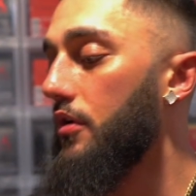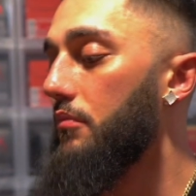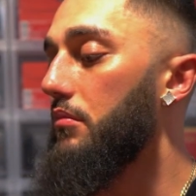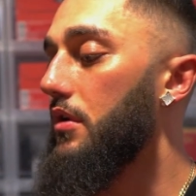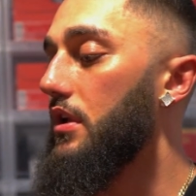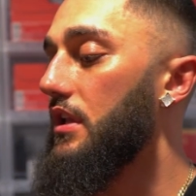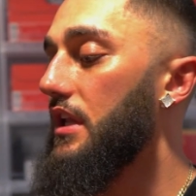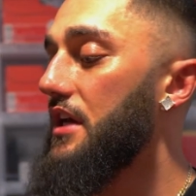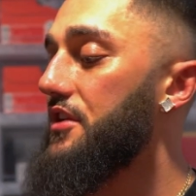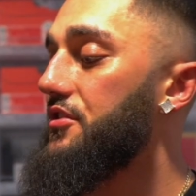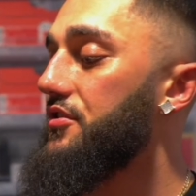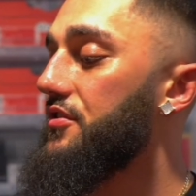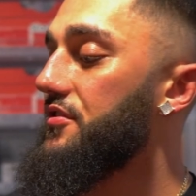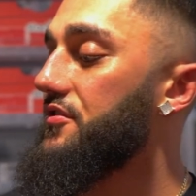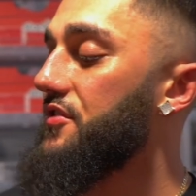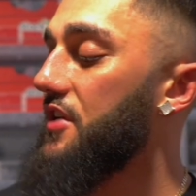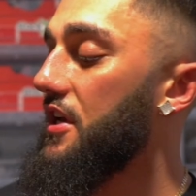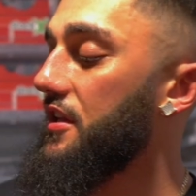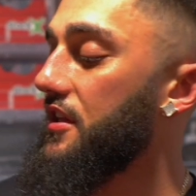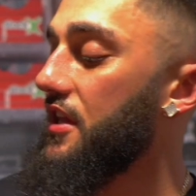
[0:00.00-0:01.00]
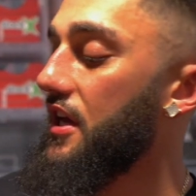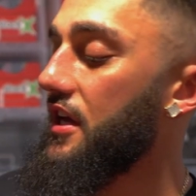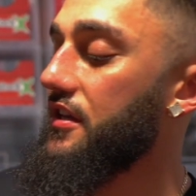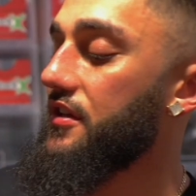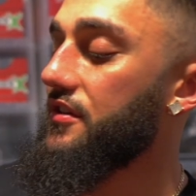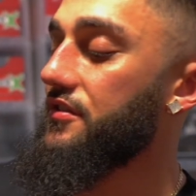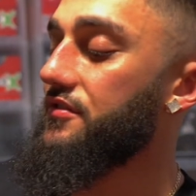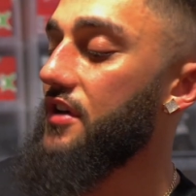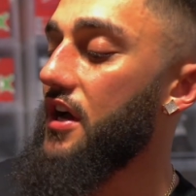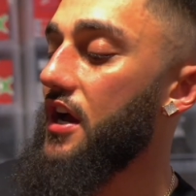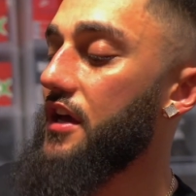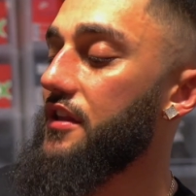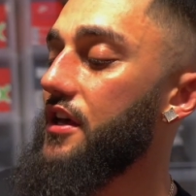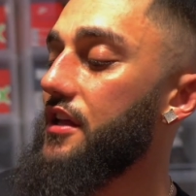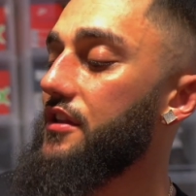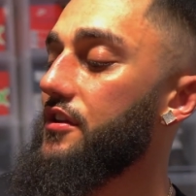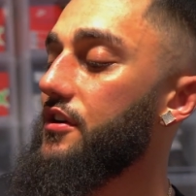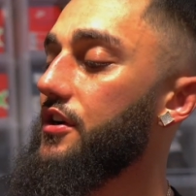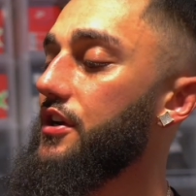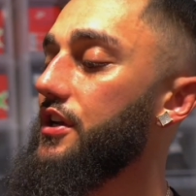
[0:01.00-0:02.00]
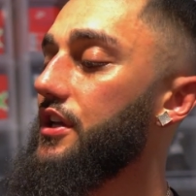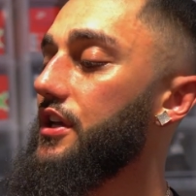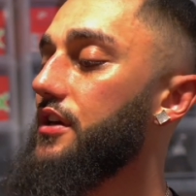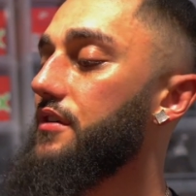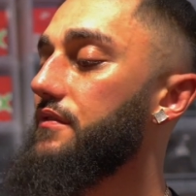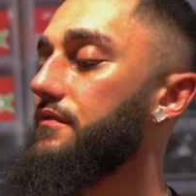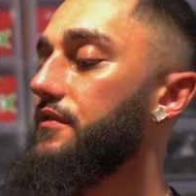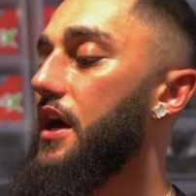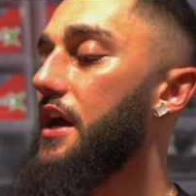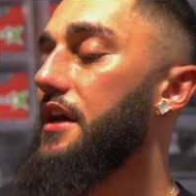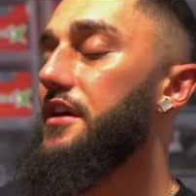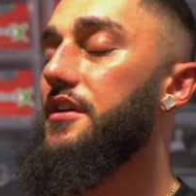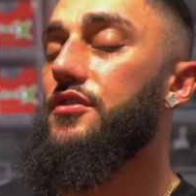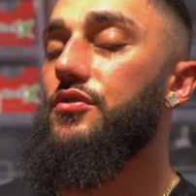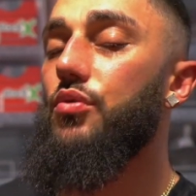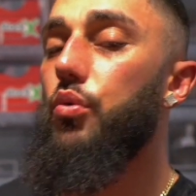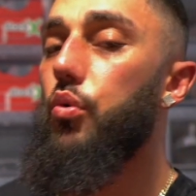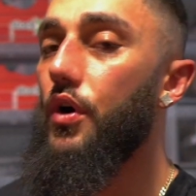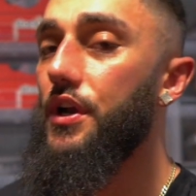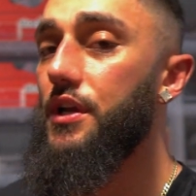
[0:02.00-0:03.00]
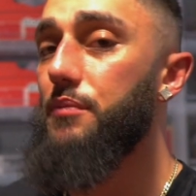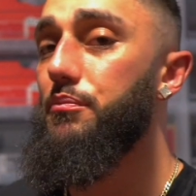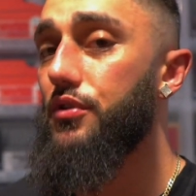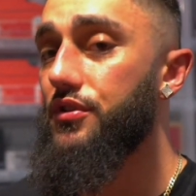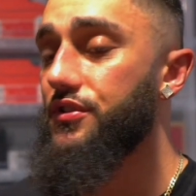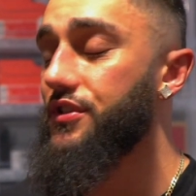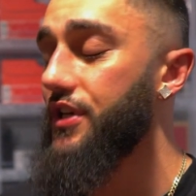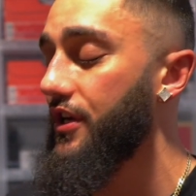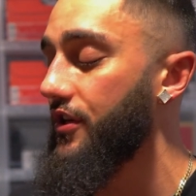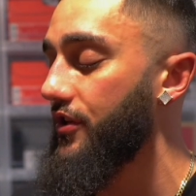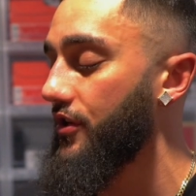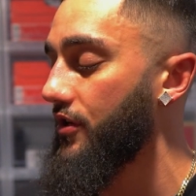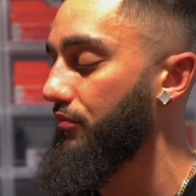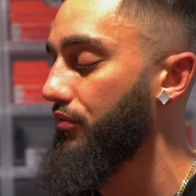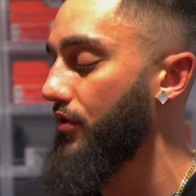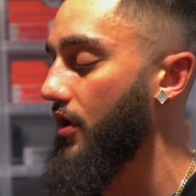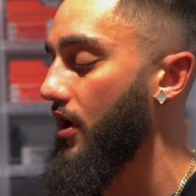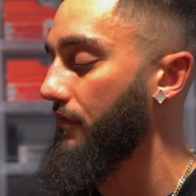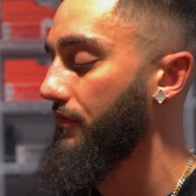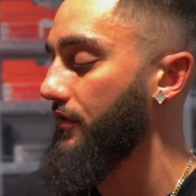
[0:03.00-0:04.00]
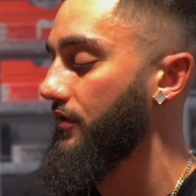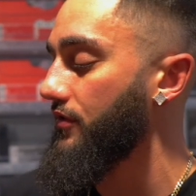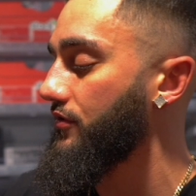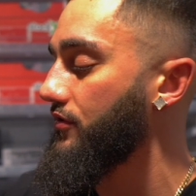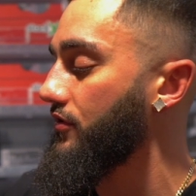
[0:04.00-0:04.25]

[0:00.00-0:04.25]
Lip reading: But let's just say they decide that they're going to give Nike 20% of their profits.